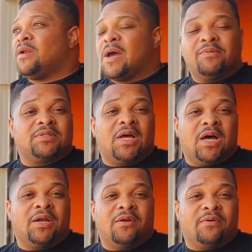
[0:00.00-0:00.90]
that was
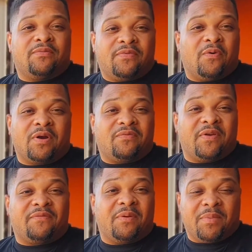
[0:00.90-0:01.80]
under 40,
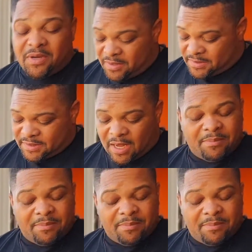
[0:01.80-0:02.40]
50 bucks.